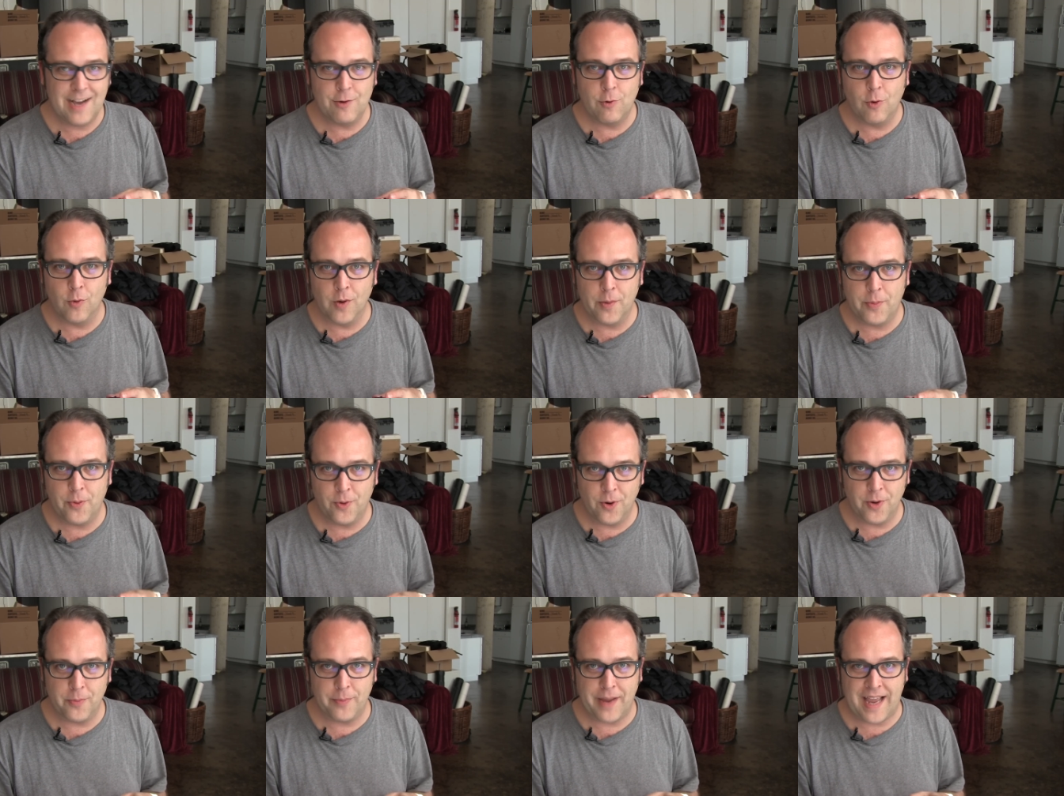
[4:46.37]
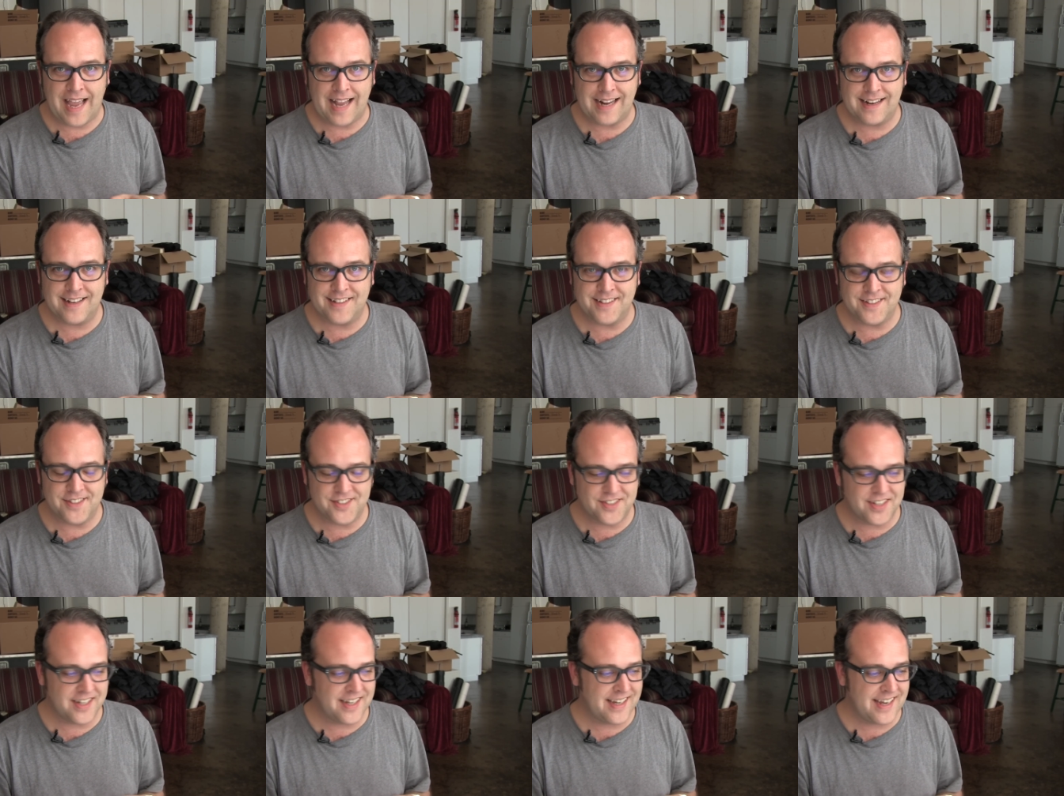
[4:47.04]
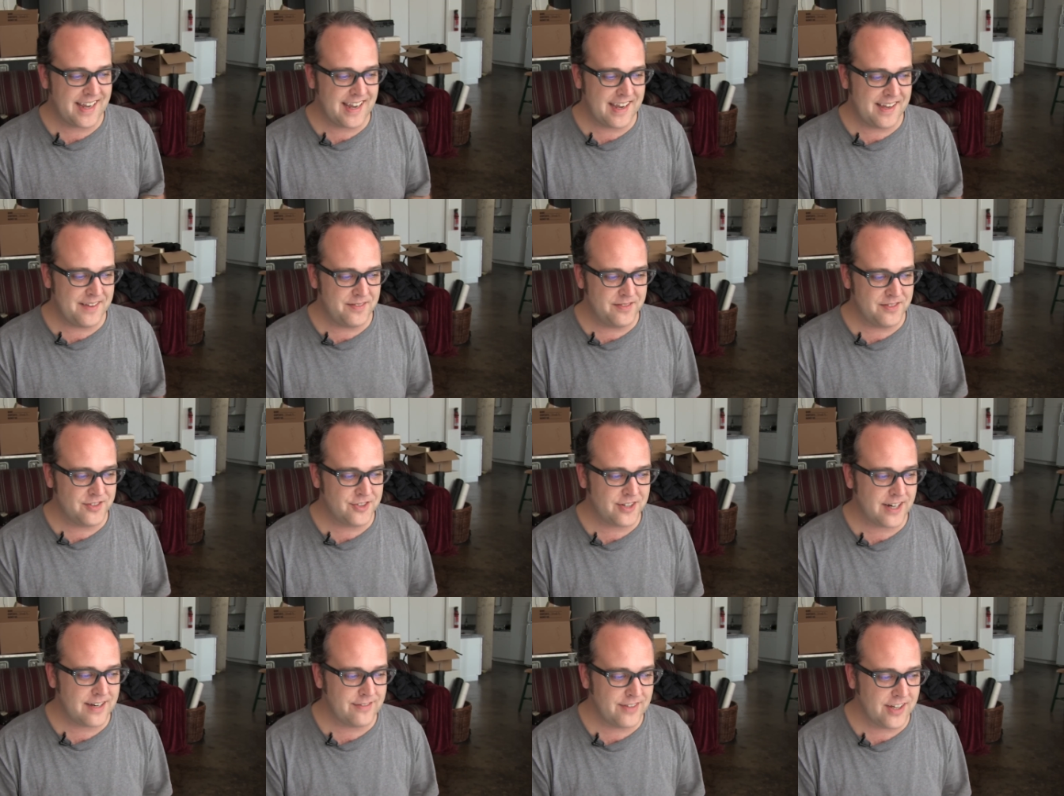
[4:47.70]
I will report back because uh,
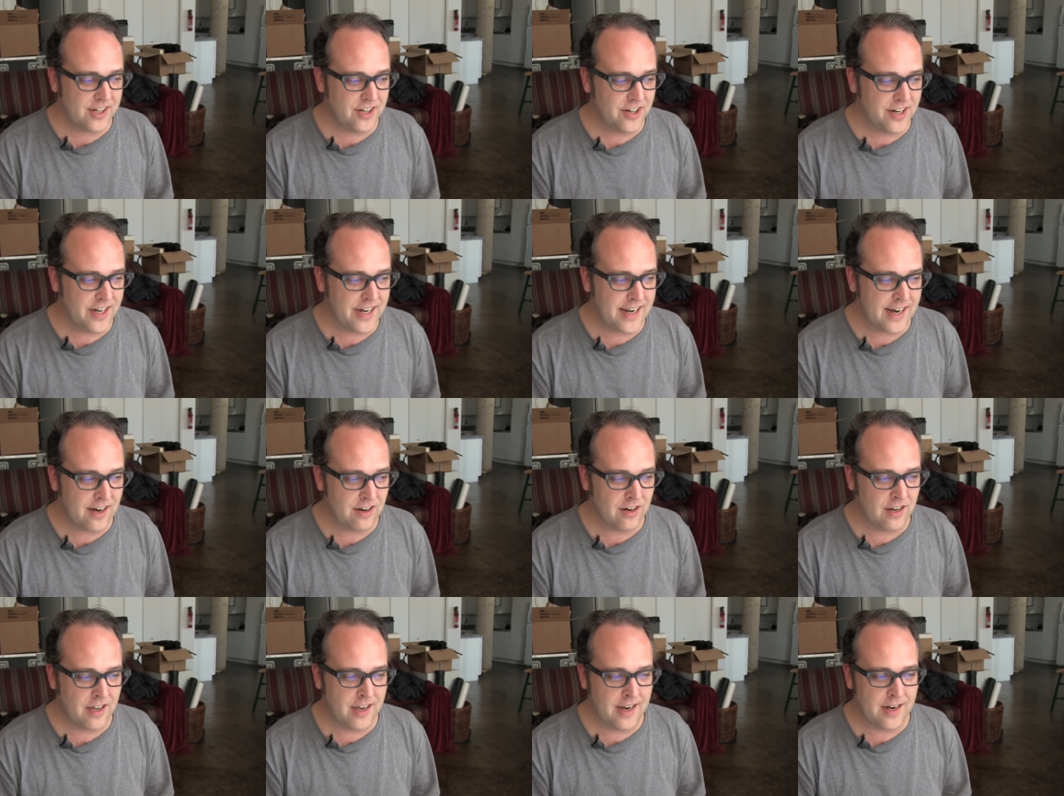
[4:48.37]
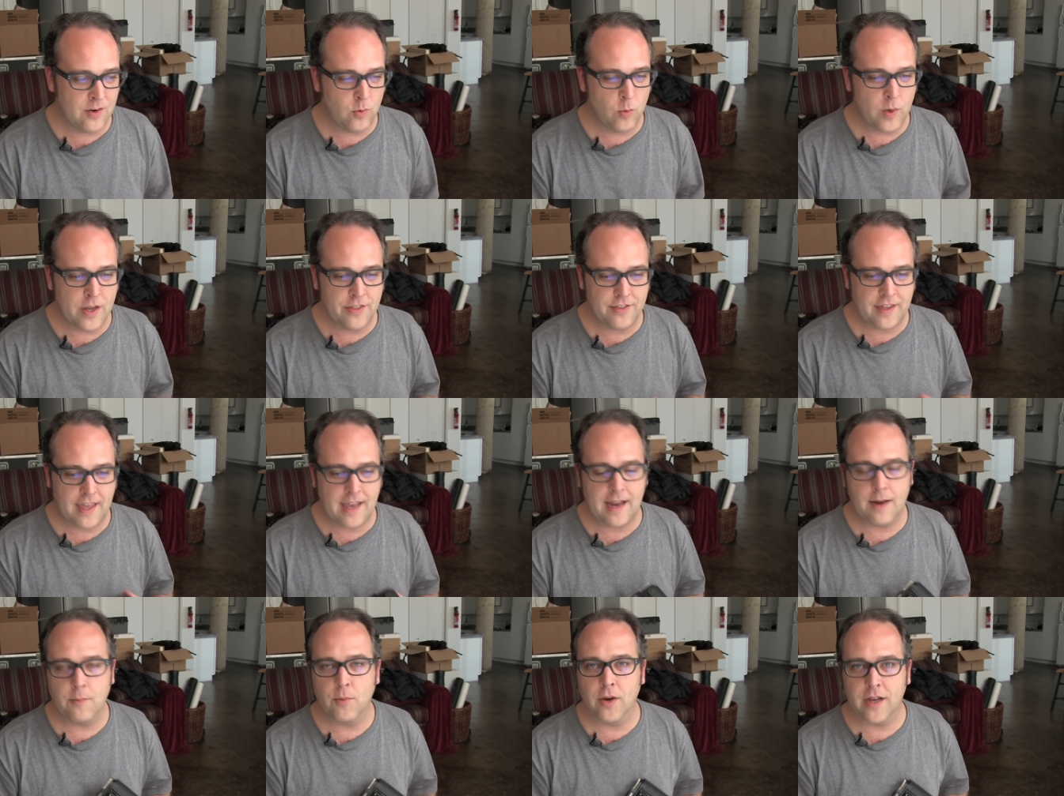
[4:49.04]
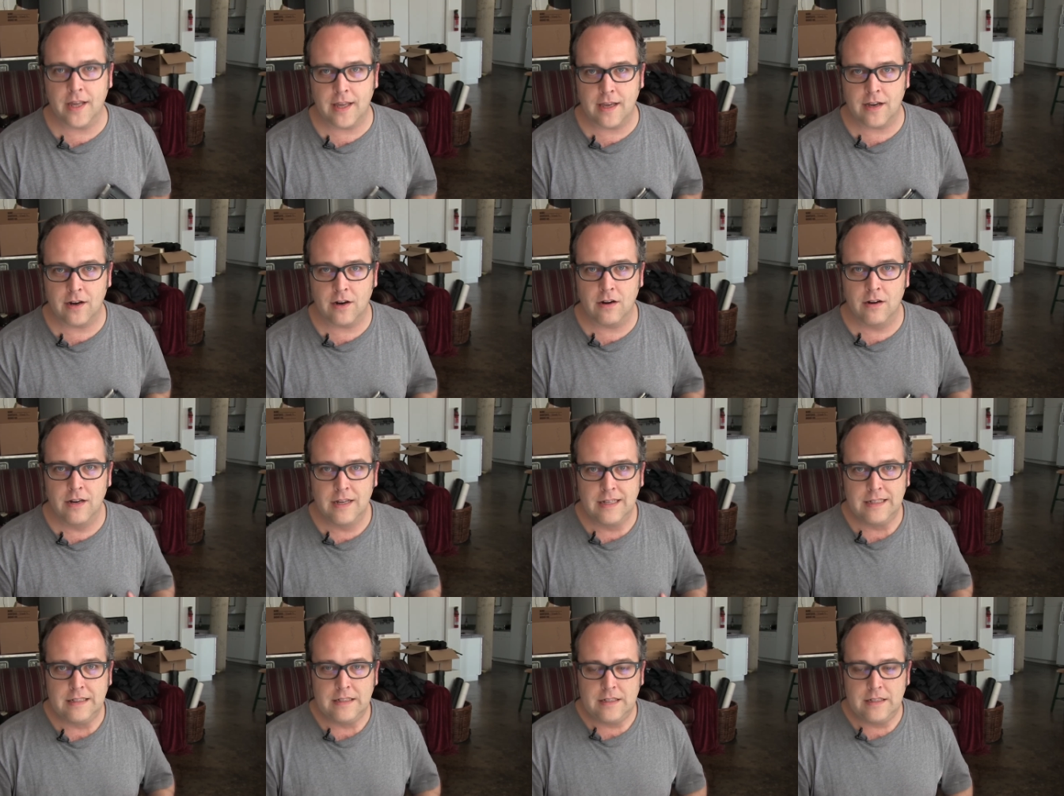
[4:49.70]
traveling on an airline with camera gear,